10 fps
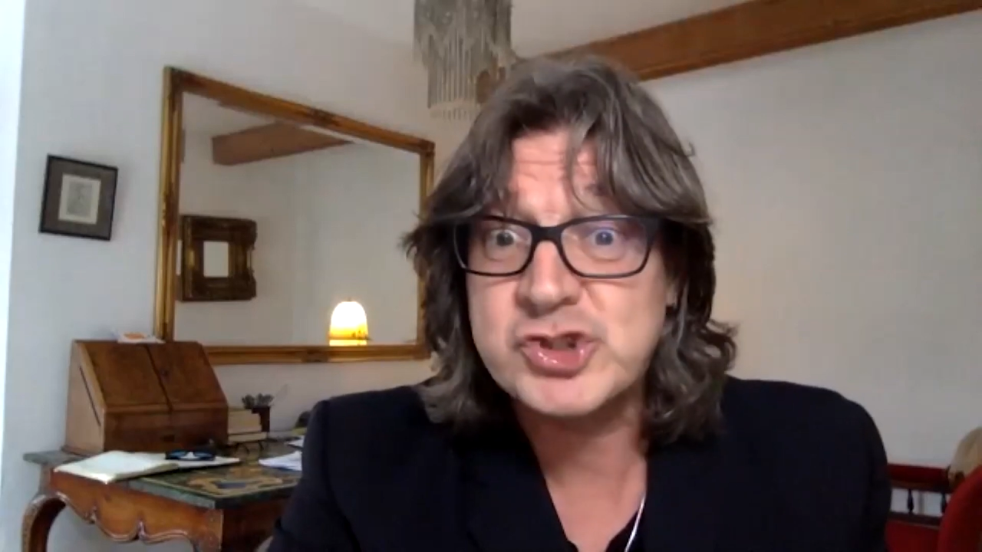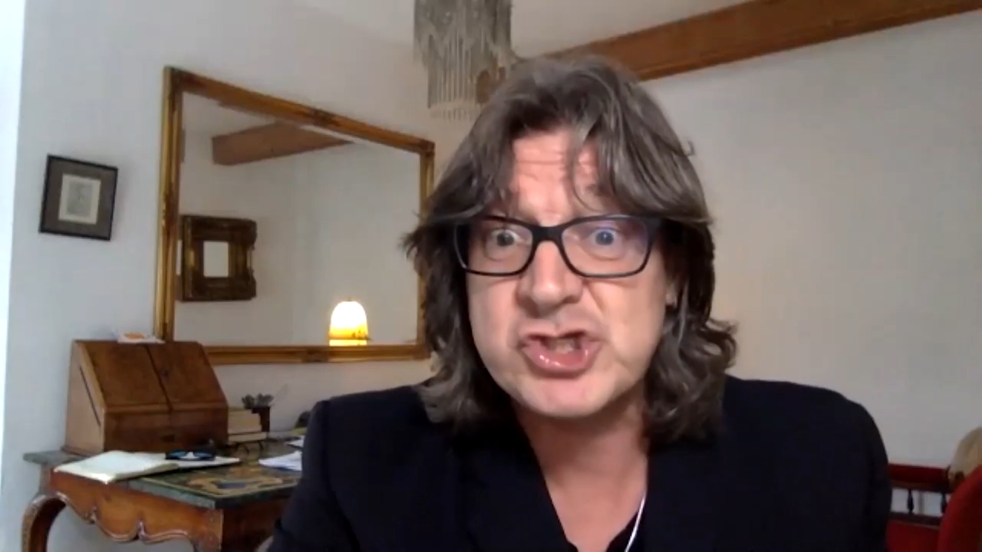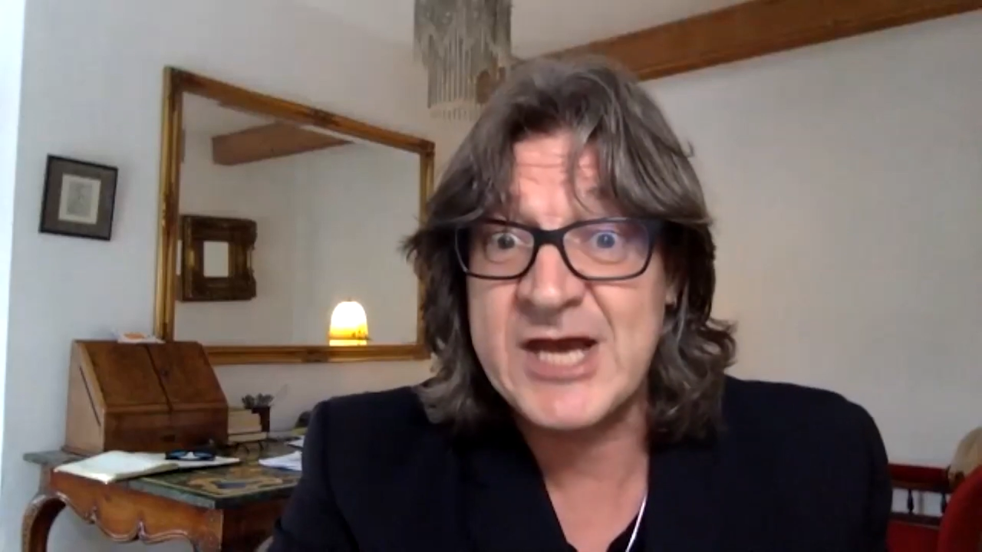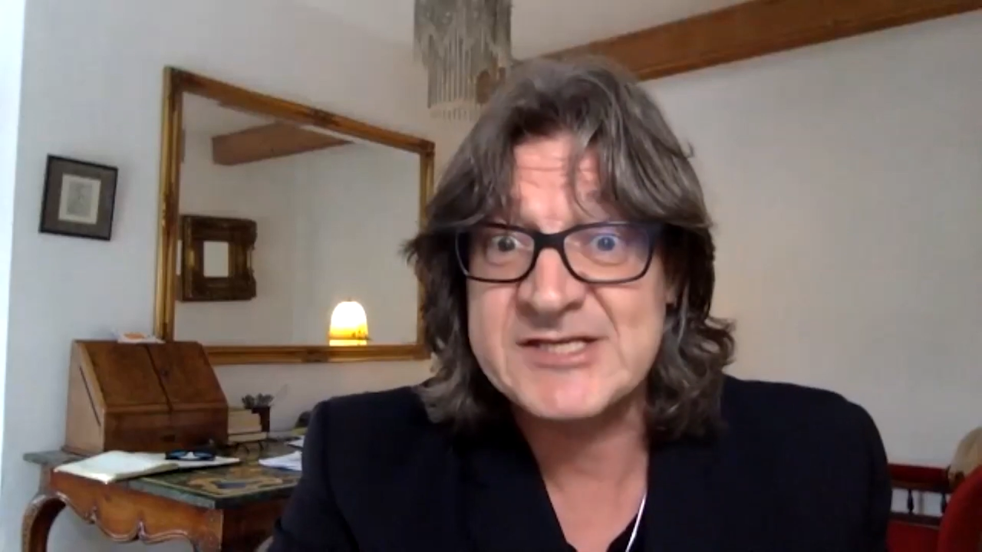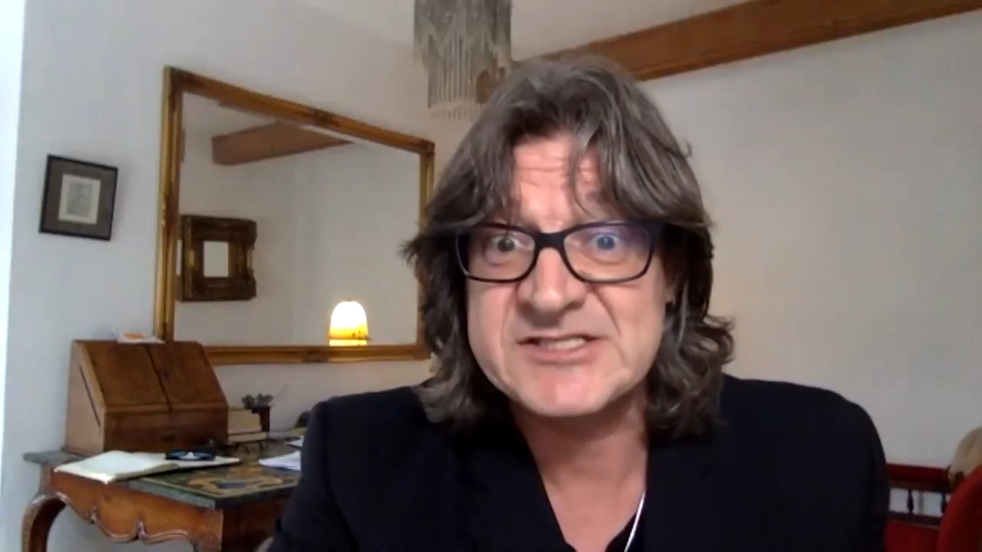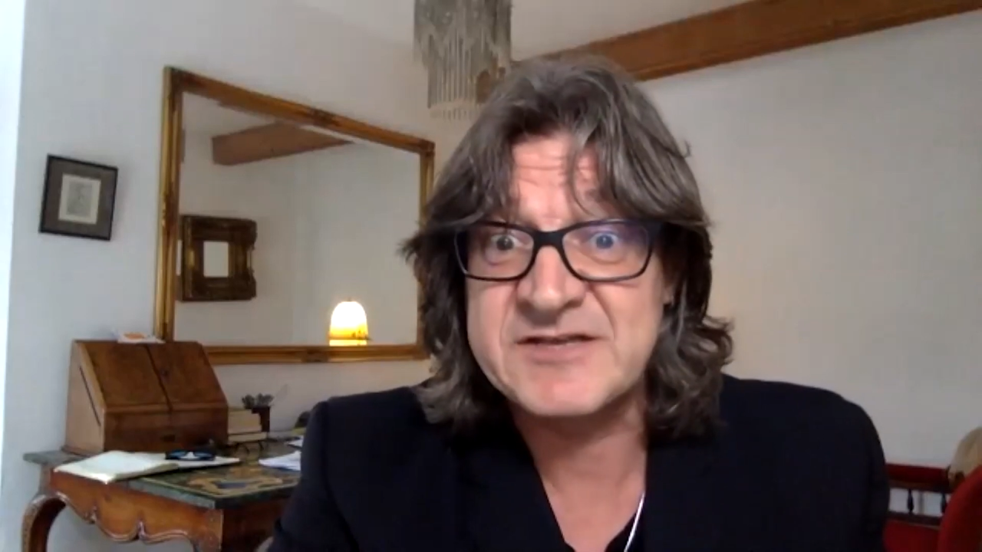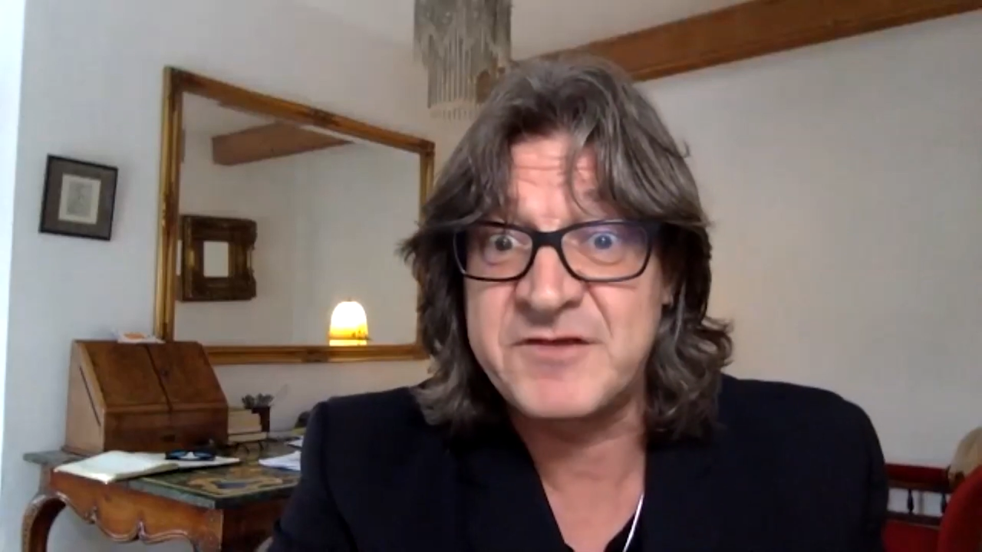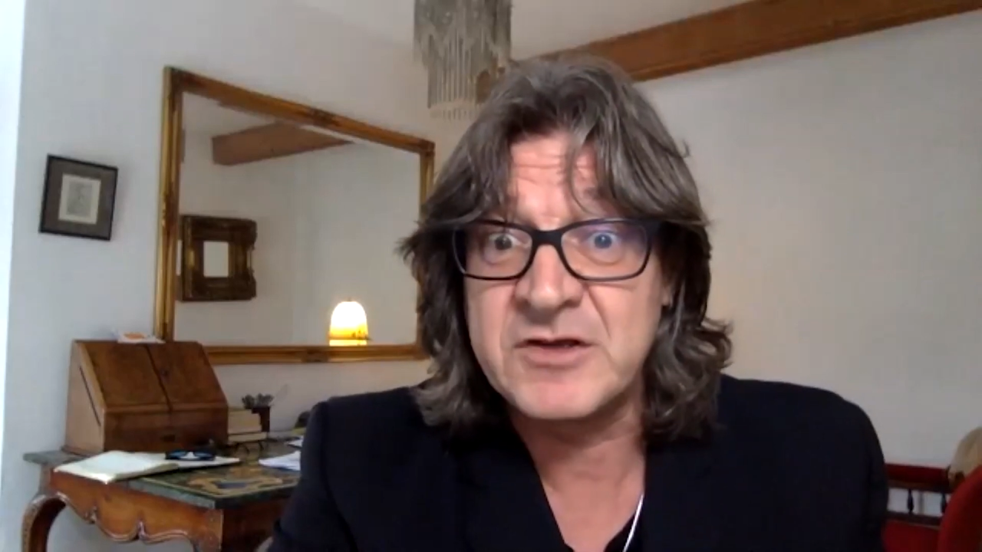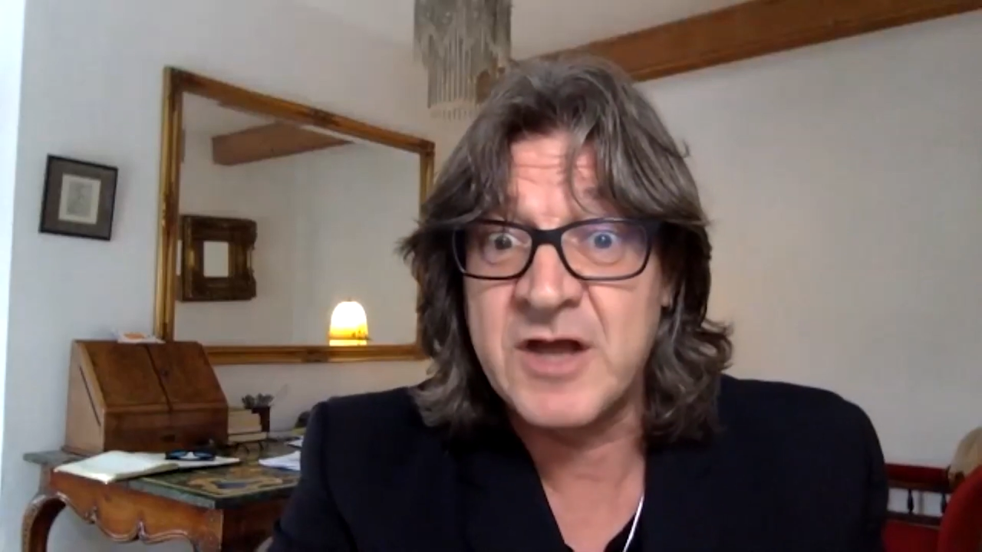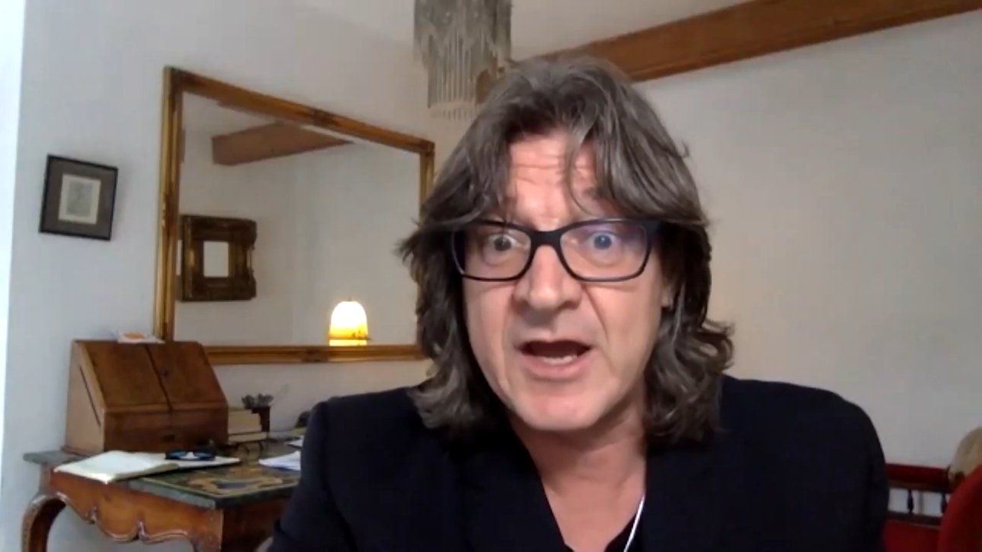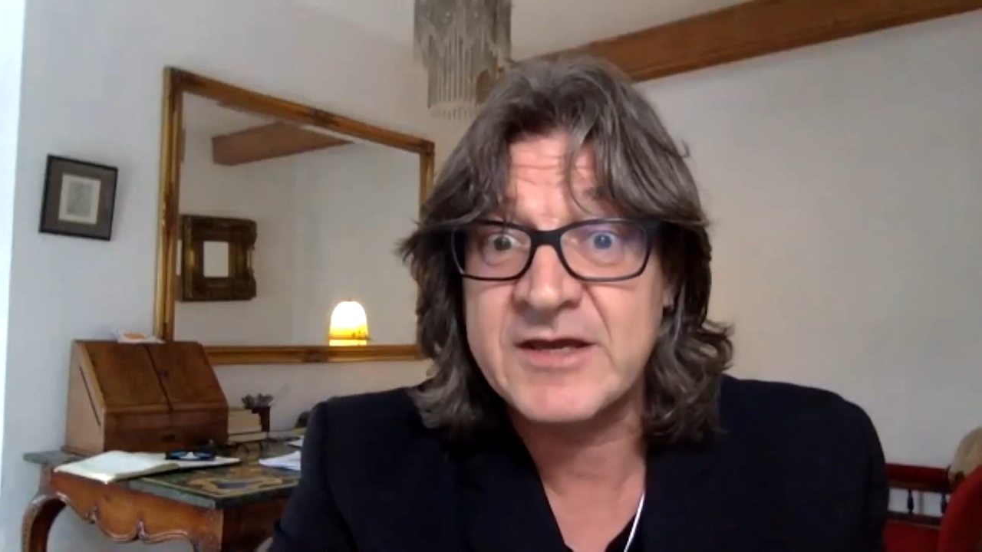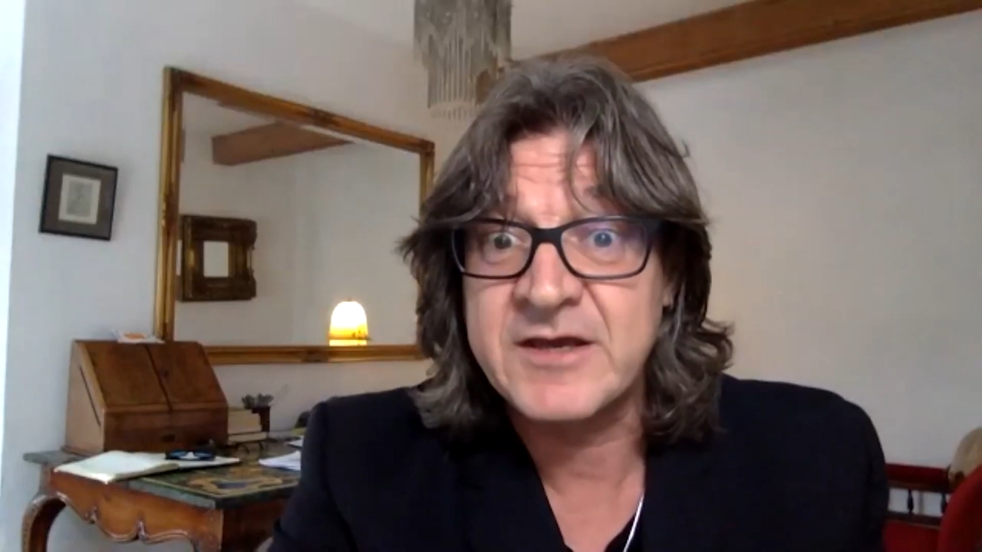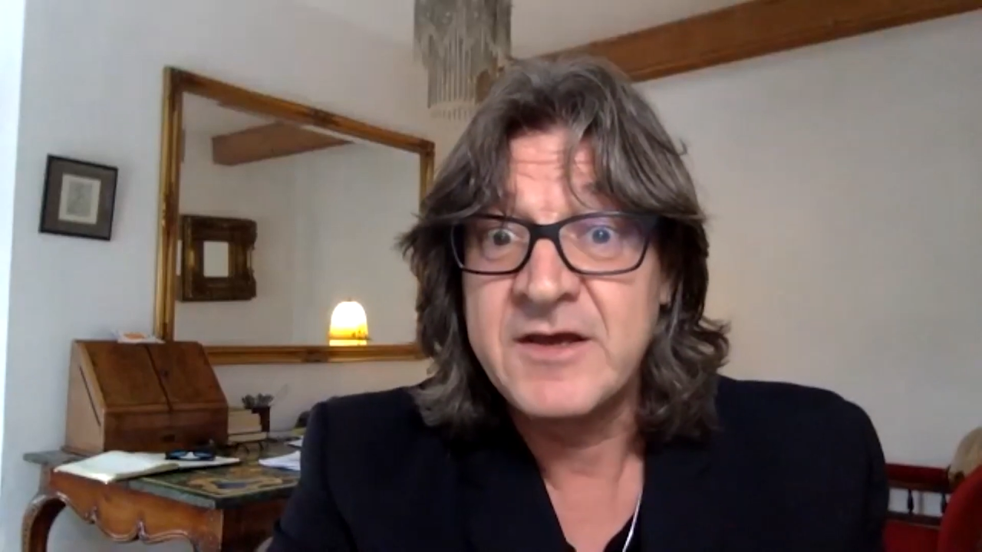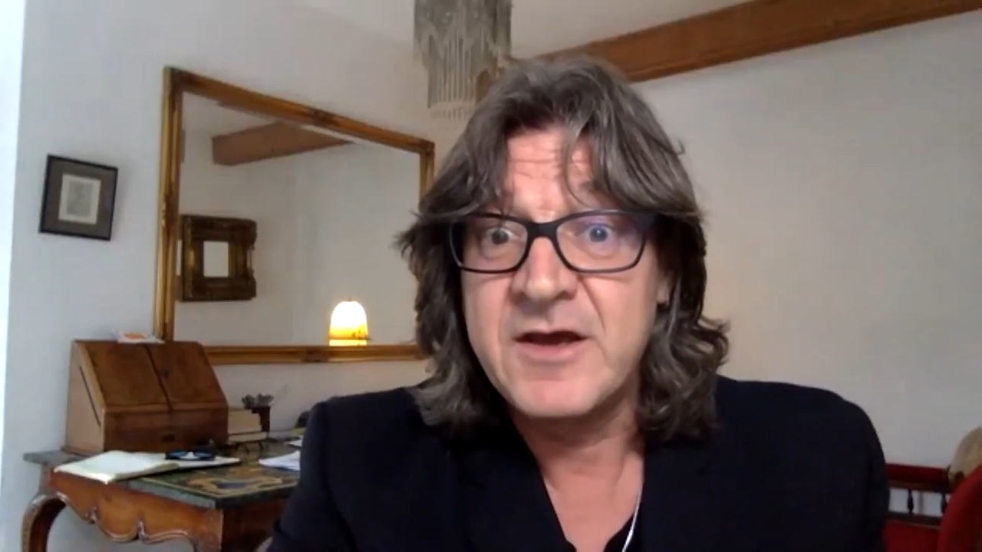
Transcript: chest, if you like,